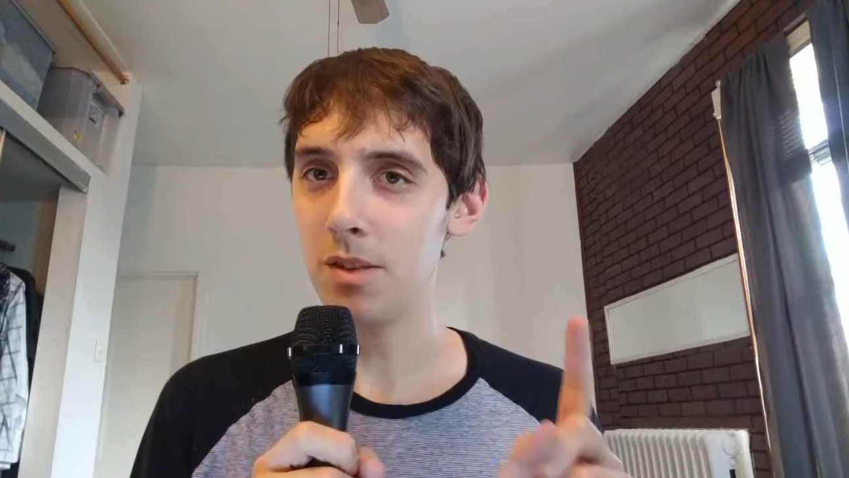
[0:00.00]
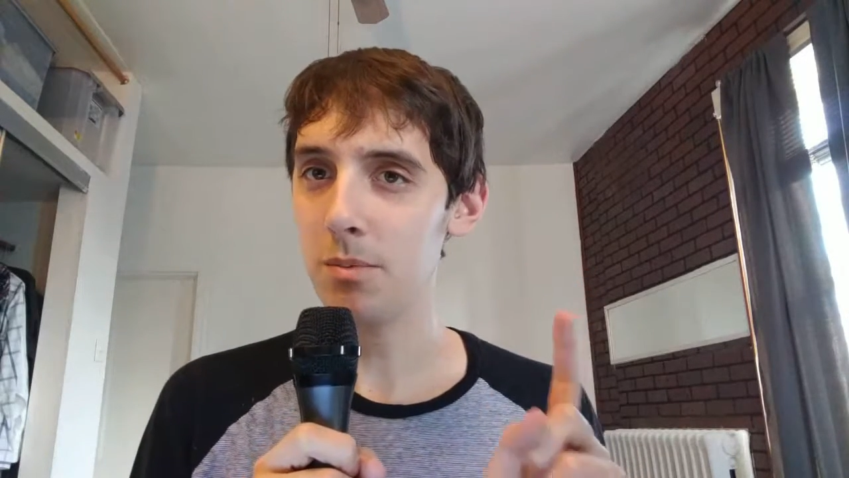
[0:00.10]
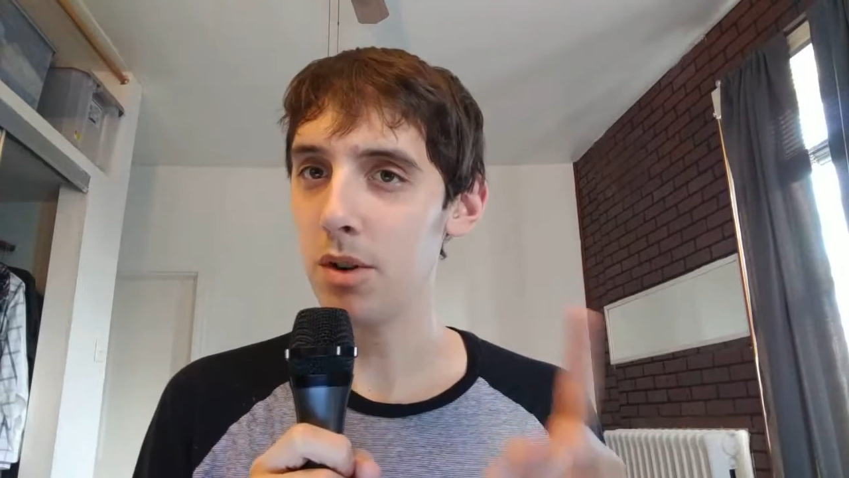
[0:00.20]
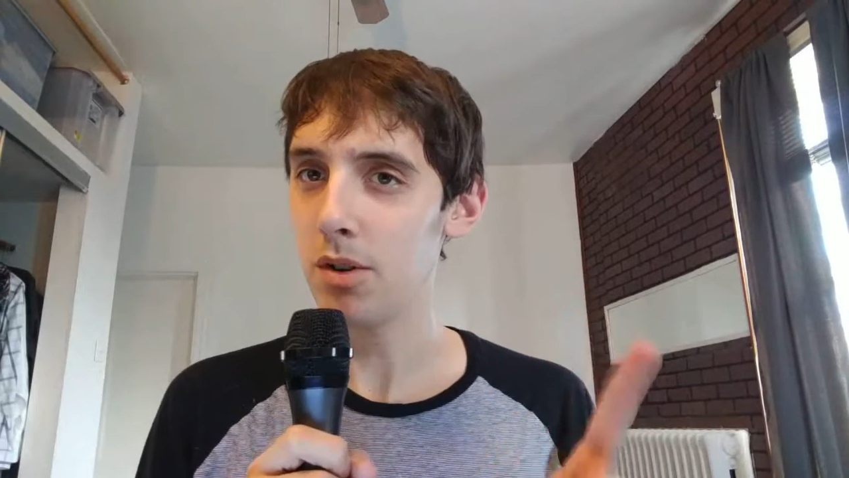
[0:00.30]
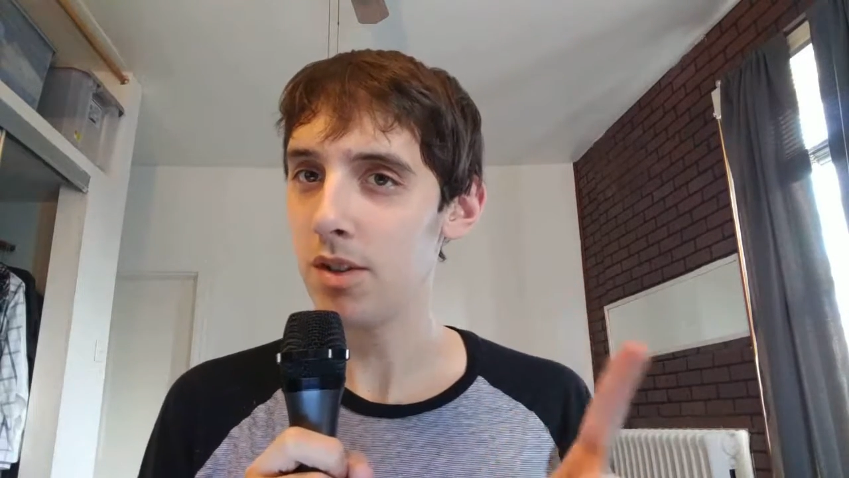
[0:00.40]
the
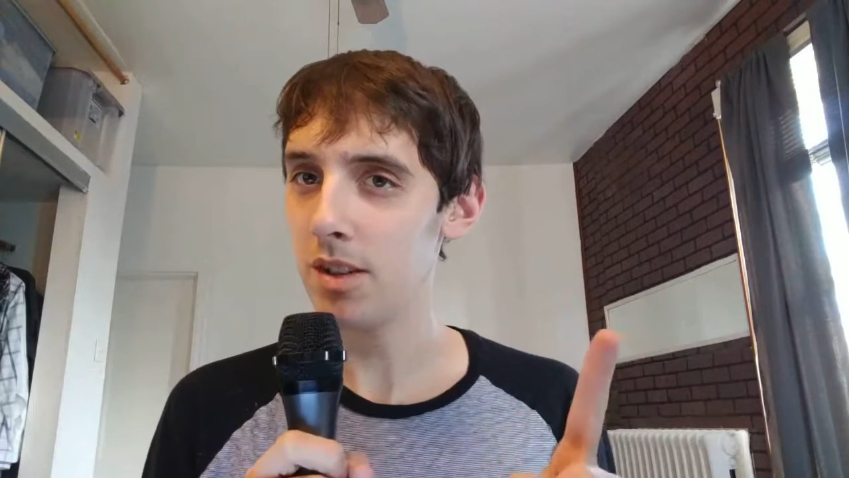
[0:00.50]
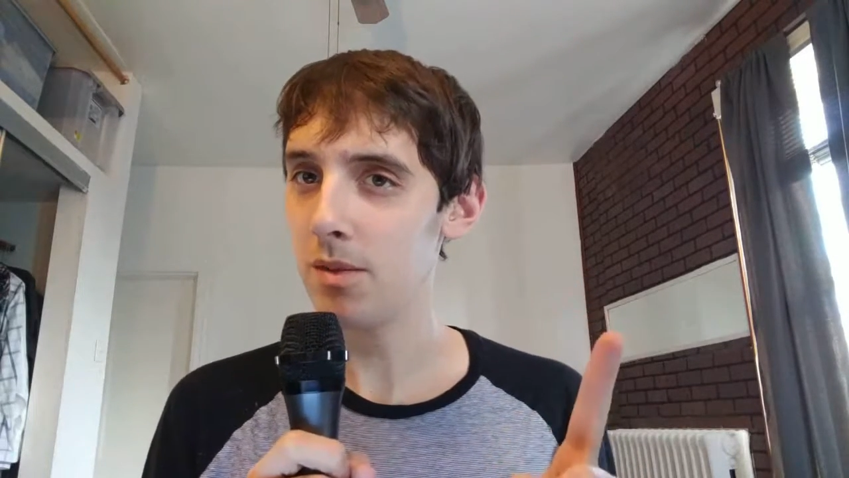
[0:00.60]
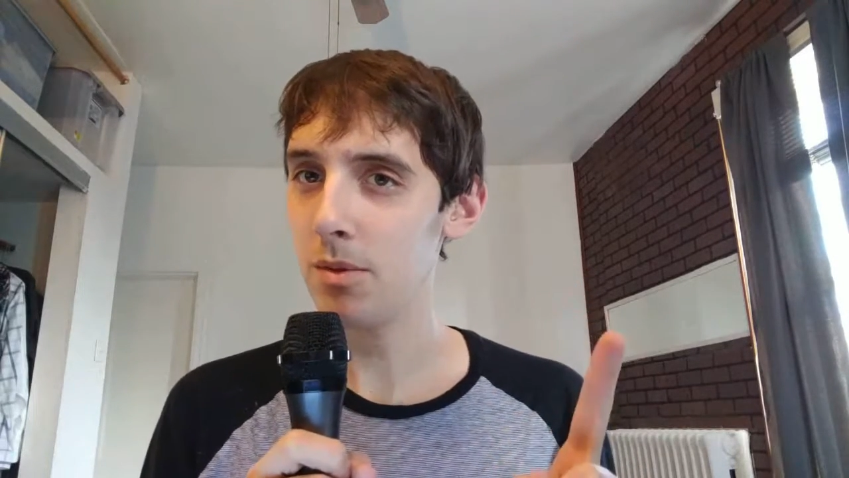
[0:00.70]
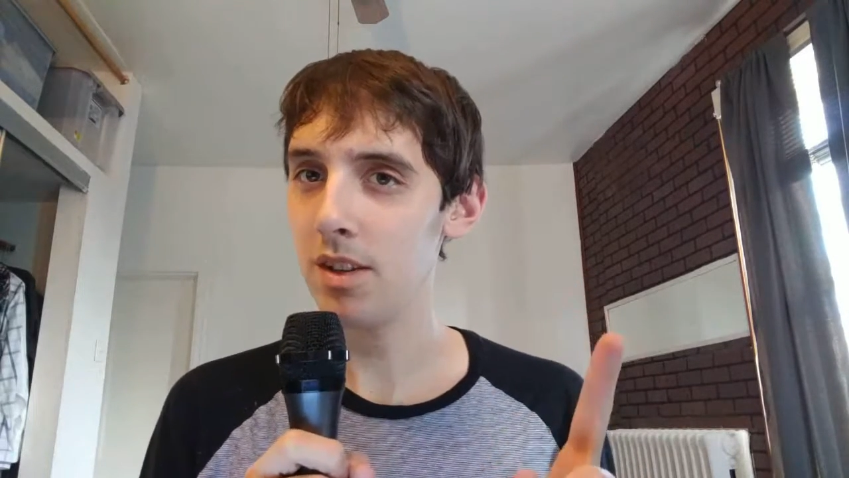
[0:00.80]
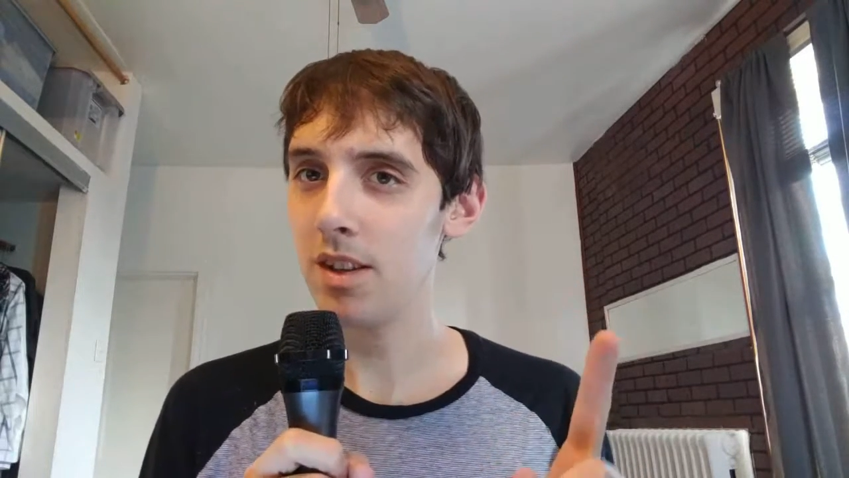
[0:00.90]
protein
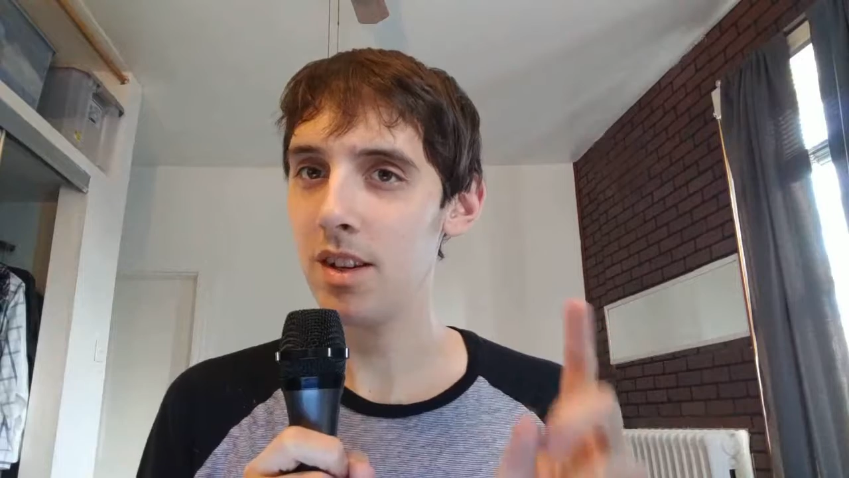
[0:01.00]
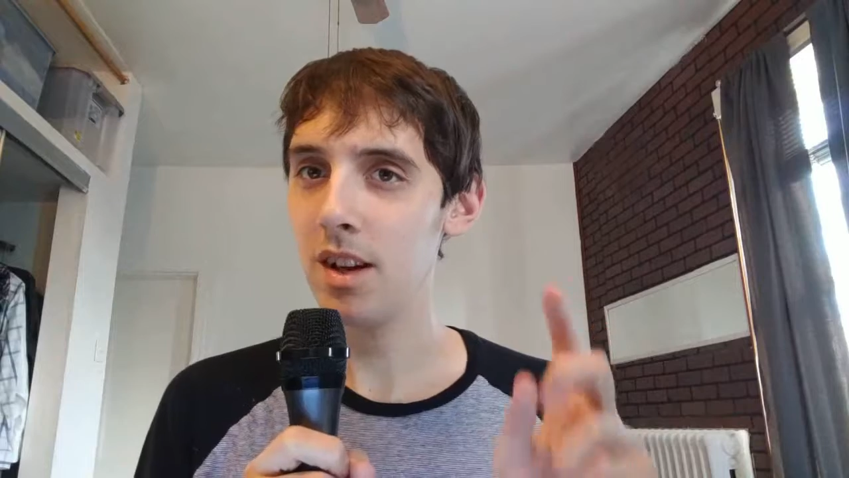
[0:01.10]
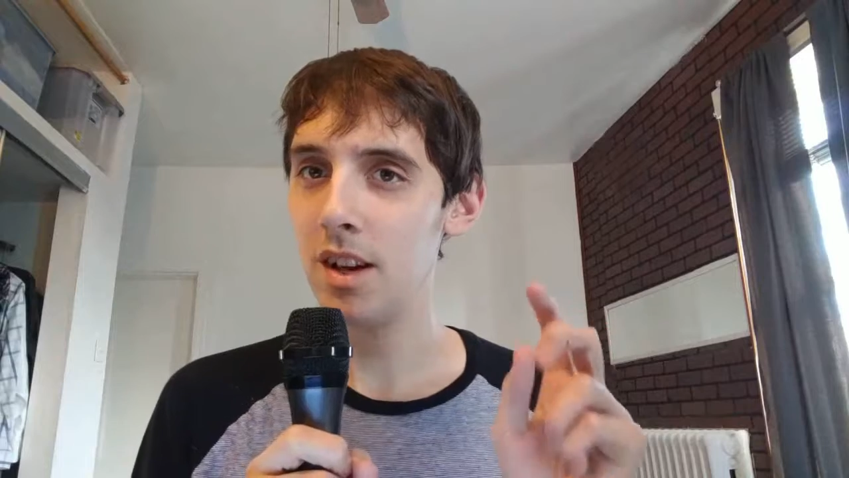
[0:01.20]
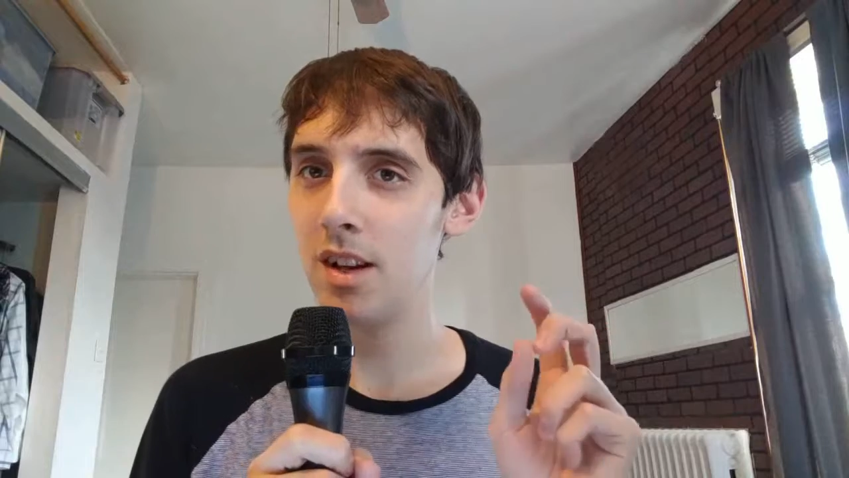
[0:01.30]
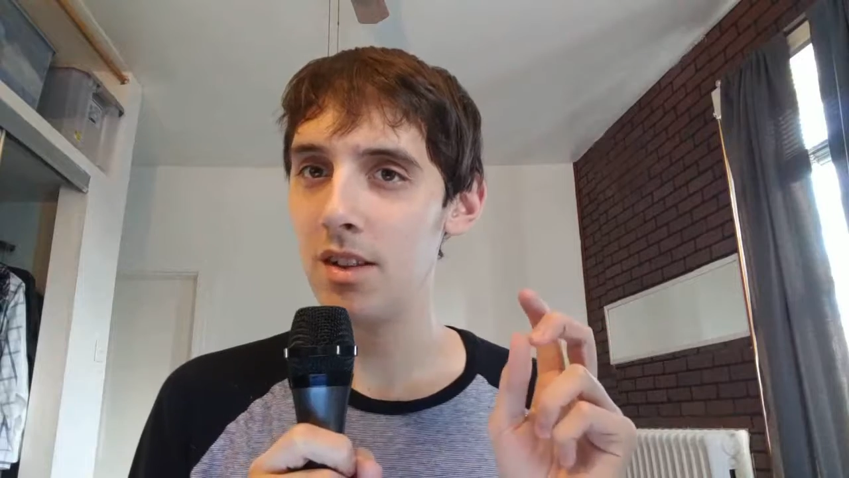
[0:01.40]
smoothie,